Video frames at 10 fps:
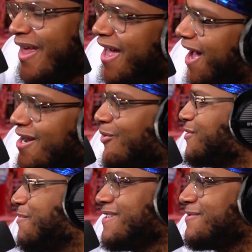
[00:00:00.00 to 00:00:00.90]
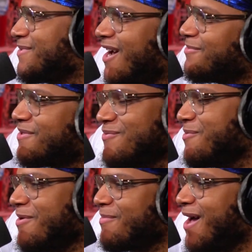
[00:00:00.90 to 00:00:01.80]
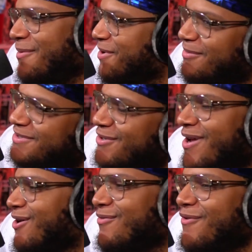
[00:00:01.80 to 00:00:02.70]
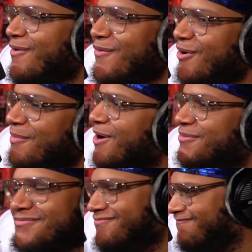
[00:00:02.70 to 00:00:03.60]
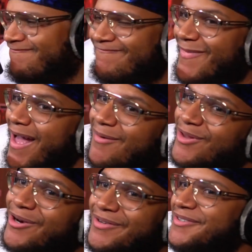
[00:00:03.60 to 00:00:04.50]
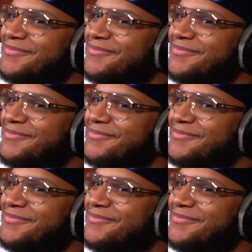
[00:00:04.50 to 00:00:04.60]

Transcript: I know it's been some time since we've been back, but I'm still not gonna fall for it, bro. I've learned.